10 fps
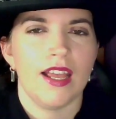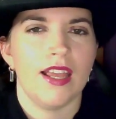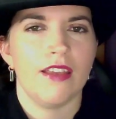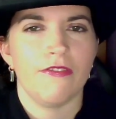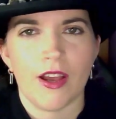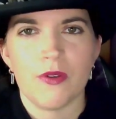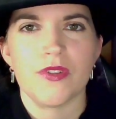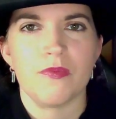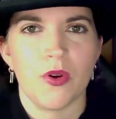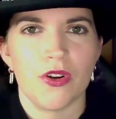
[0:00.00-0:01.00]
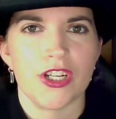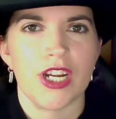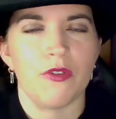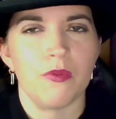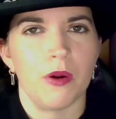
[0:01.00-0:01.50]
if I was pushed,
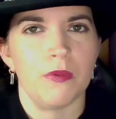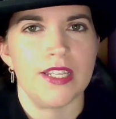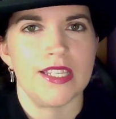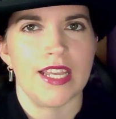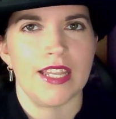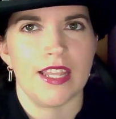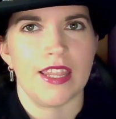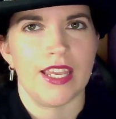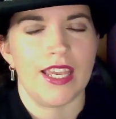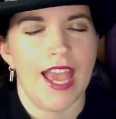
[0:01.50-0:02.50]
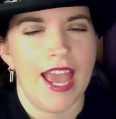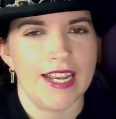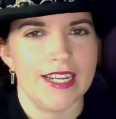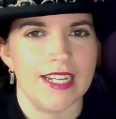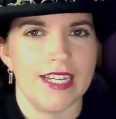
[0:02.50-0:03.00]
I would probably say that the
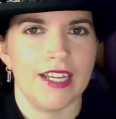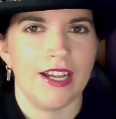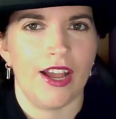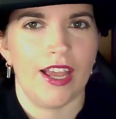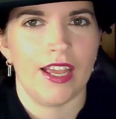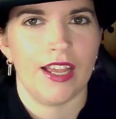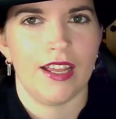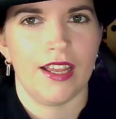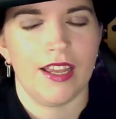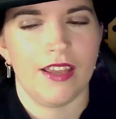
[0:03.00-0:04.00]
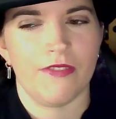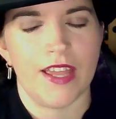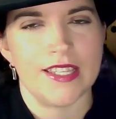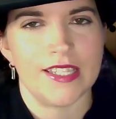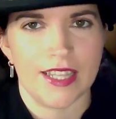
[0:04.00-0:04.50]
ending
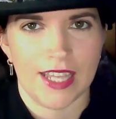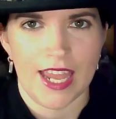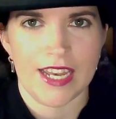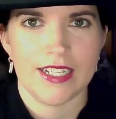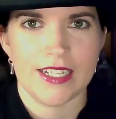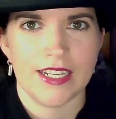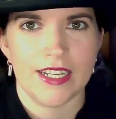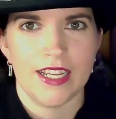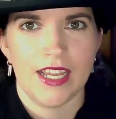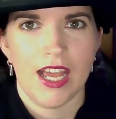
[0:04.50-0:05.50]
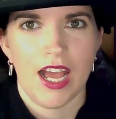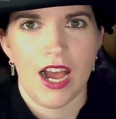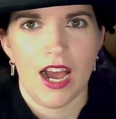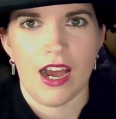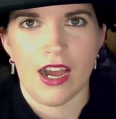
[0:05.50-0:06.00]
events at the end
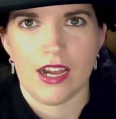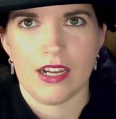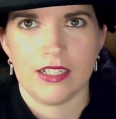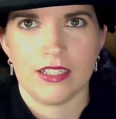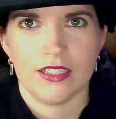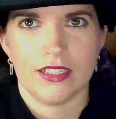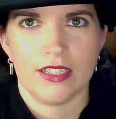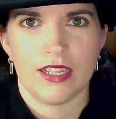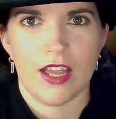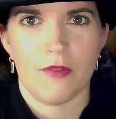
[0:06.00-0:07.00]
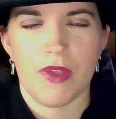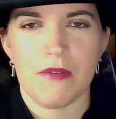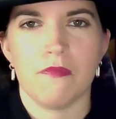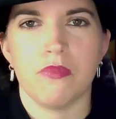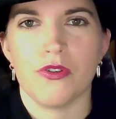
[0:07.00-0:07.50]
are a
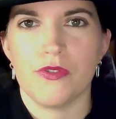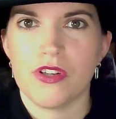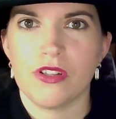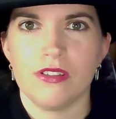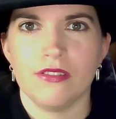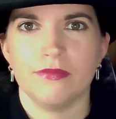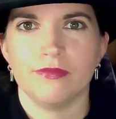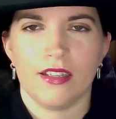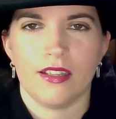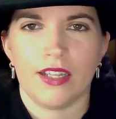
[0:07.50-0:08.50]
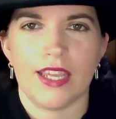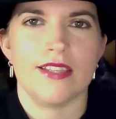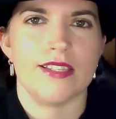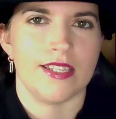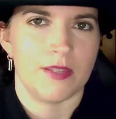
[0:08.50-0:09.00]
bit brutal. Like,
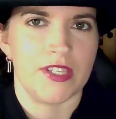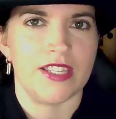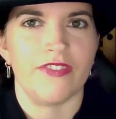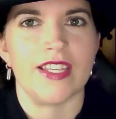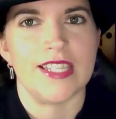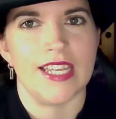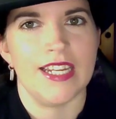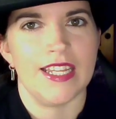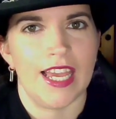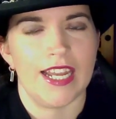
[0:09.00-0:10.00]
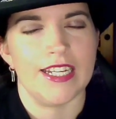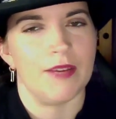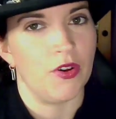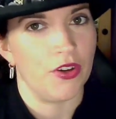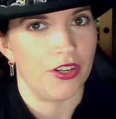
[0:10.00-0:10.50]
there's a specific scene at the end,
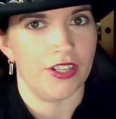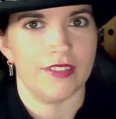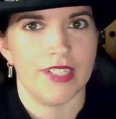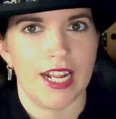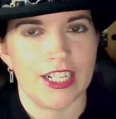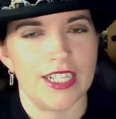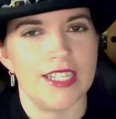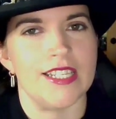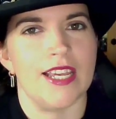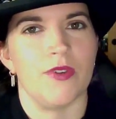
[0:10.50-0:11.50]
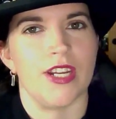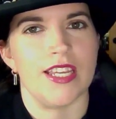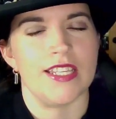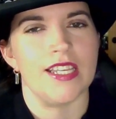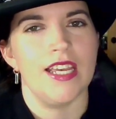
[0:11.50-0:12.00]
I'm not going to actually say what it
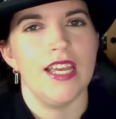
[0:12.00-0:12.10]
is,